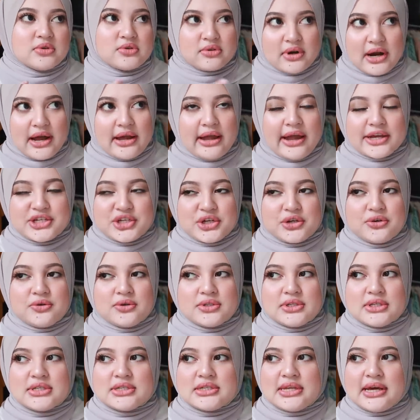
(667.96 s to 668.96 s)
dry
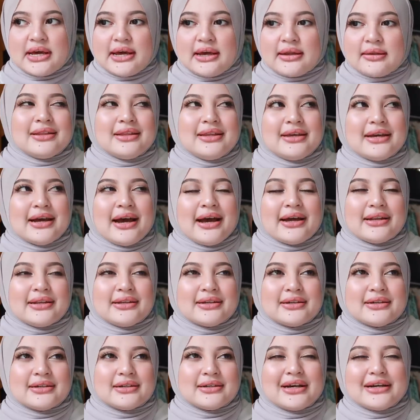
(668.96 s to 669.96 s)
eyeshadows is that dia
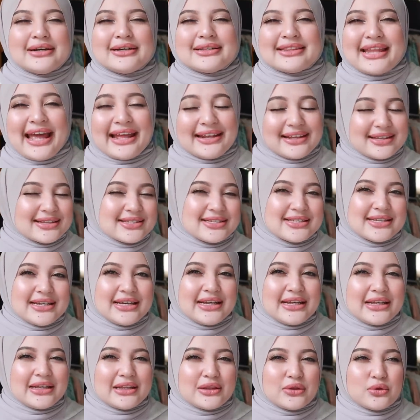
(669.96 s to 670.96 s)
ada a
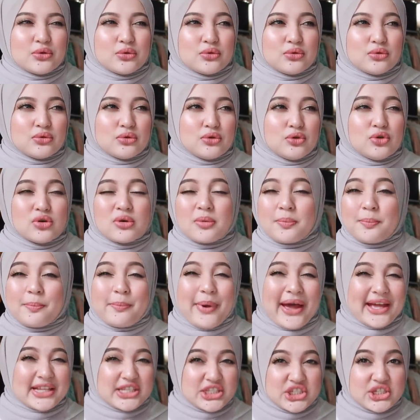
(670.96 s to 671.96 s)
tendency to look
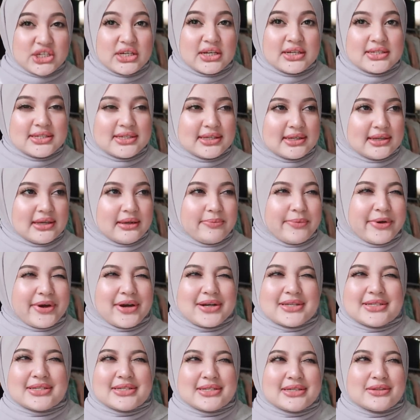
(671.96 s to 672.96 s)
patchy sikit
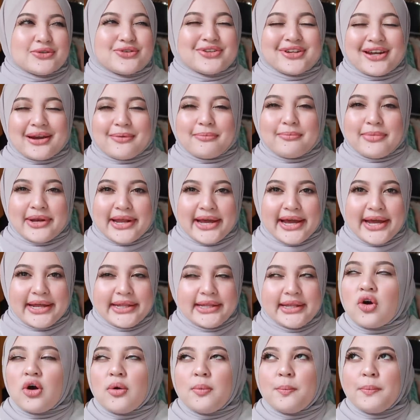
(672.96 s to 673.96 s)
because susah nak
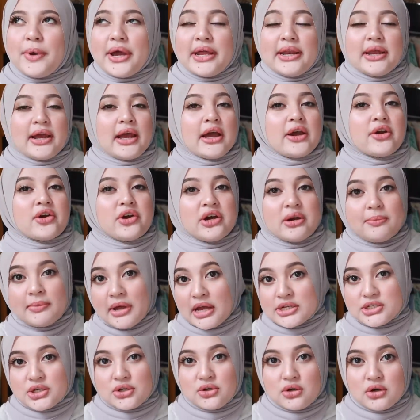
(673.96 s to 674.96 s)
blend. Compared dengan creamy
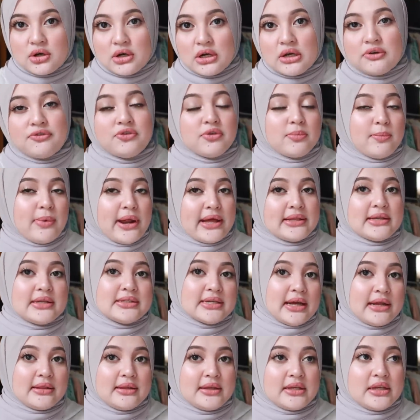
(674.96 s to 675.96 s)
eyeshadow, if you blend,
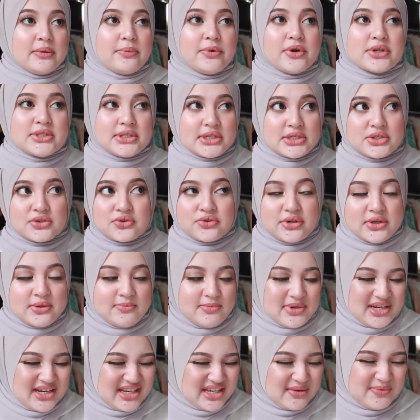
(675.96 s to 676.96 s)
dia cantik je because it's
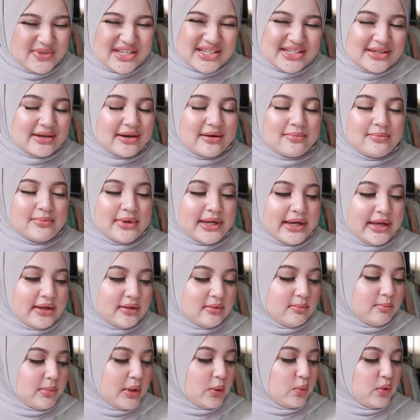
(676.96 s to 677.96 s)
creamy. Dia macam susah nak
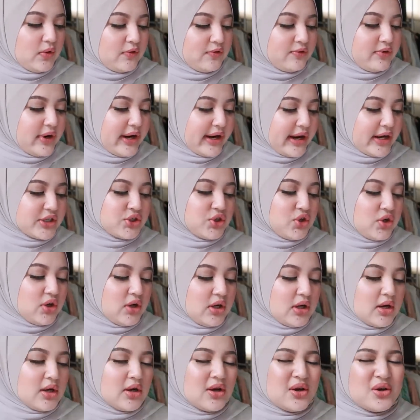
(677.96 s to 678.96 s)
blend. But with dry
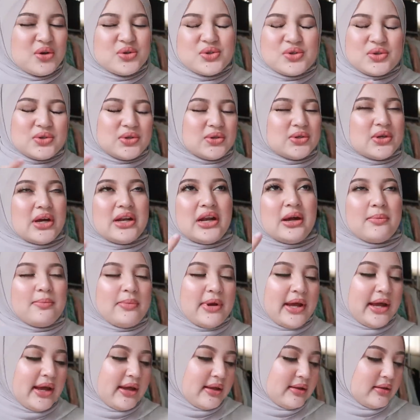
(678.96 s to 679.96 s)
eyeshadow, susah nak
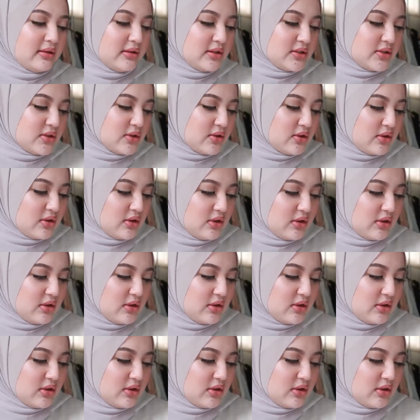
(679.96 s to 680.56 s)
blend. So,